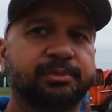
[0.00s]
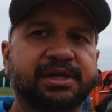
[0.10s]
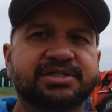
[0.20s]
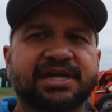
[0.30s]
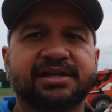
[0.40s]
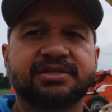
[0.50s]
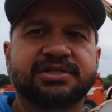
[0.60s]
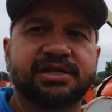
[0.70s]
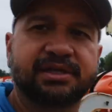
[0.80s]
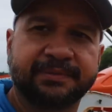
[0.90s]
it'll be exciting to
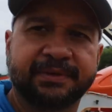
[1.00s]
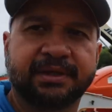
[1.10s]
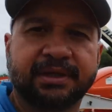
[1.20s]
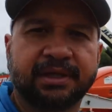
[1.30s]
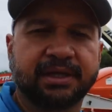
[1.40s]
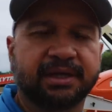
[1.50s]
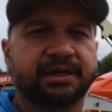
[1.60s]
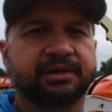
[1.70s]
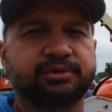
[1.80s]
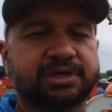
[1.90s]
see
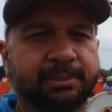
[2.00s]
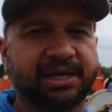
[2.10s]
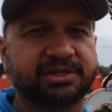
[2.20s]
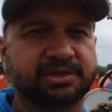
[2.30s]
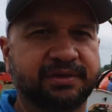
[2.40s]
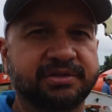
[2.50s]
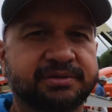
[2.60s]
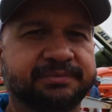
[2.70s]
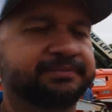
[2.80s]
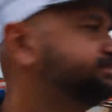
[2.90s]
uh, who dominates on these.